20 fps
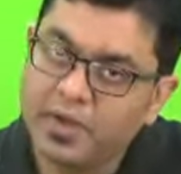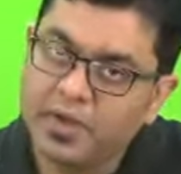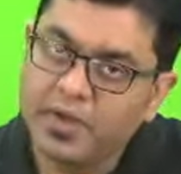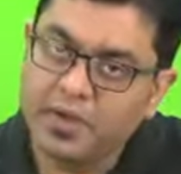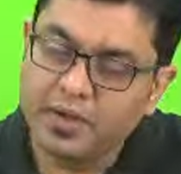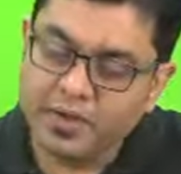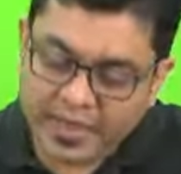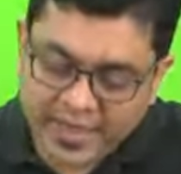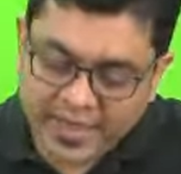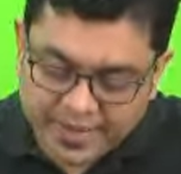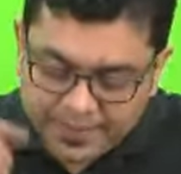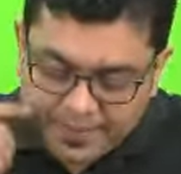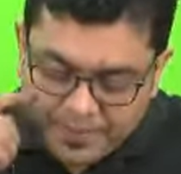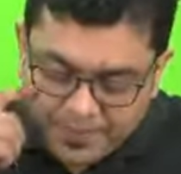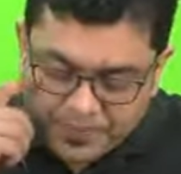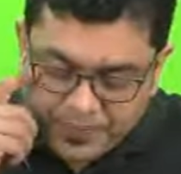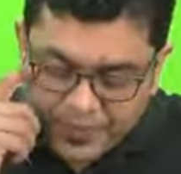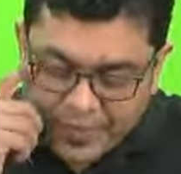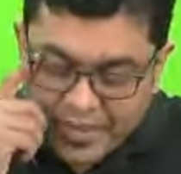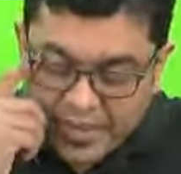Right?
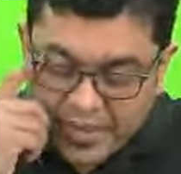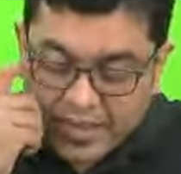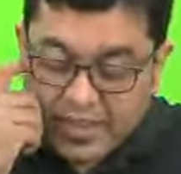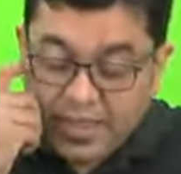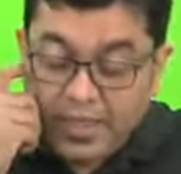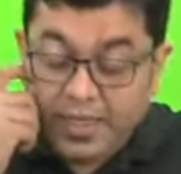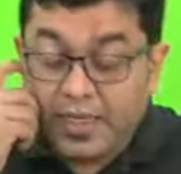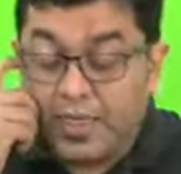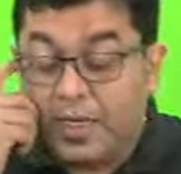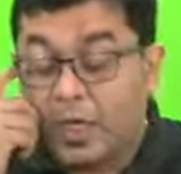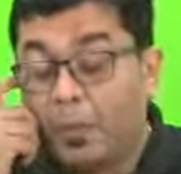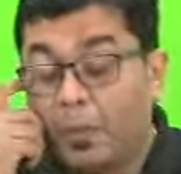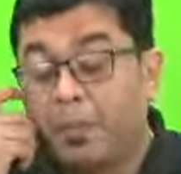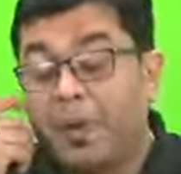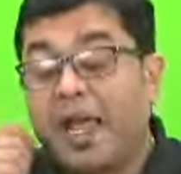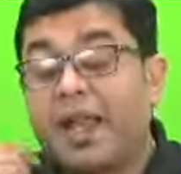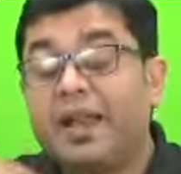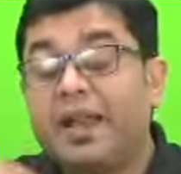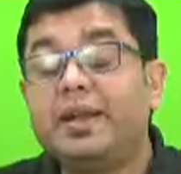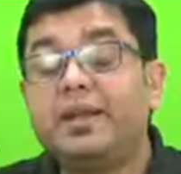Now,
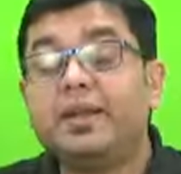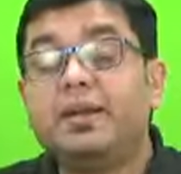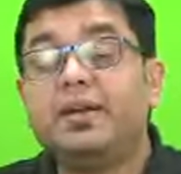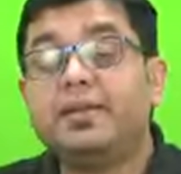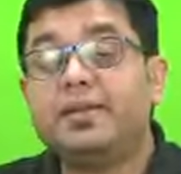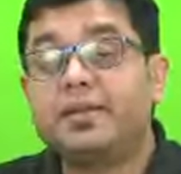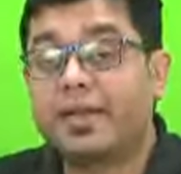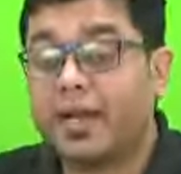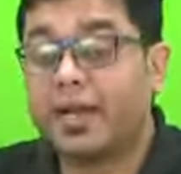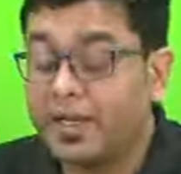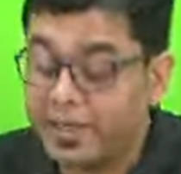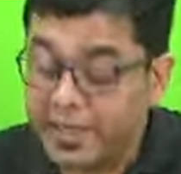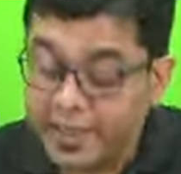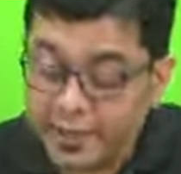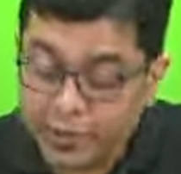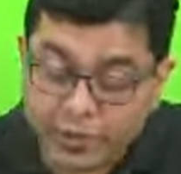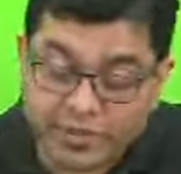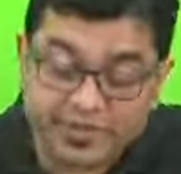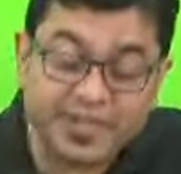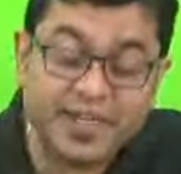planet Earth
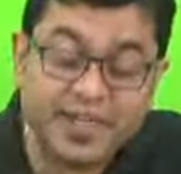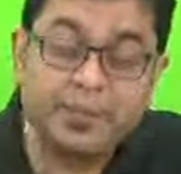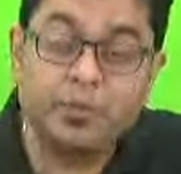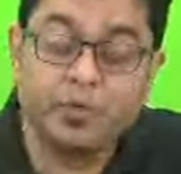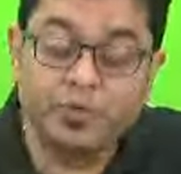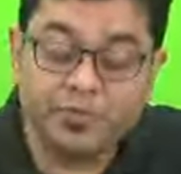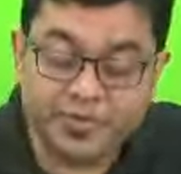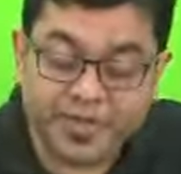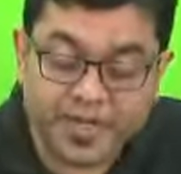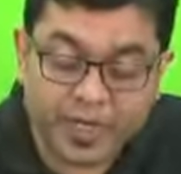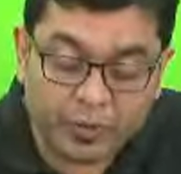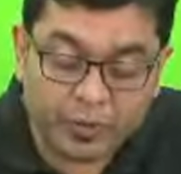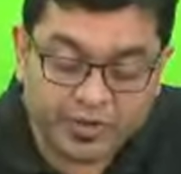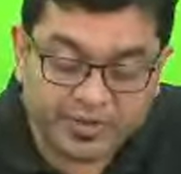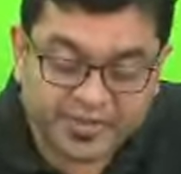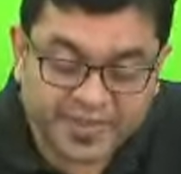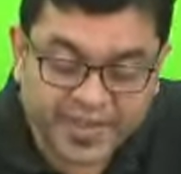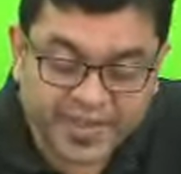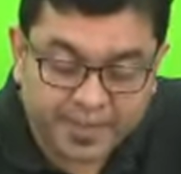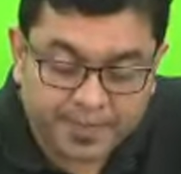continuously moves around the
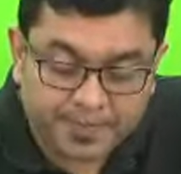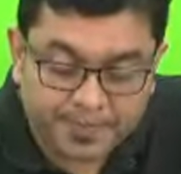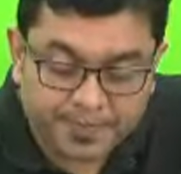Sun.